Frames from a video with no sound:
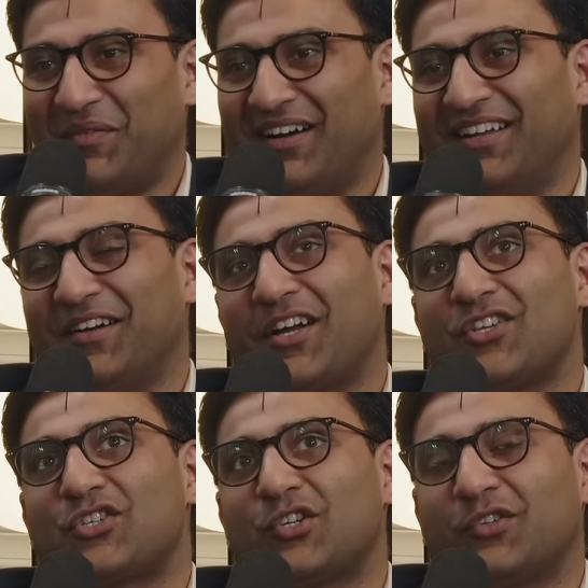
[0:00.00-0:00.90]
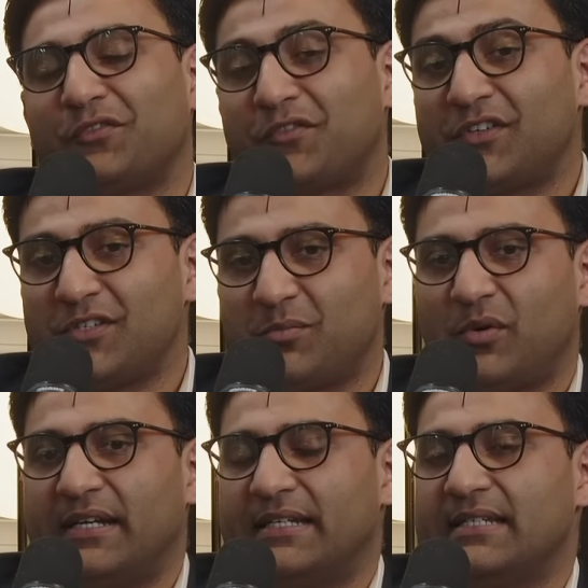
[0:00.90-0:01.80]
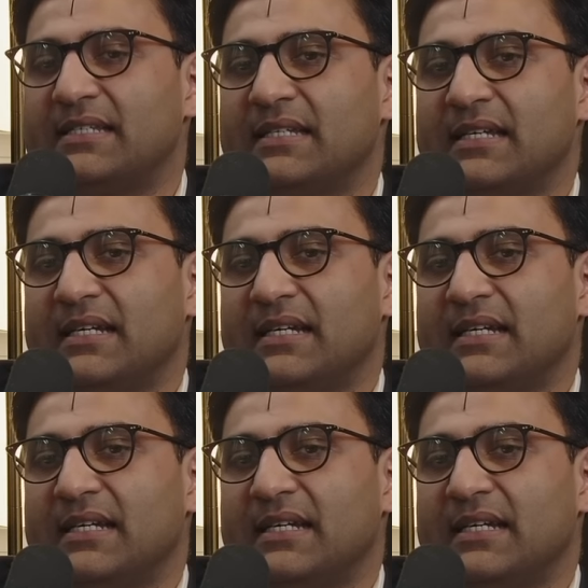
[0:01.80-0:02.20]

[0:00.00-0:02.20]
But, okay, so the first point is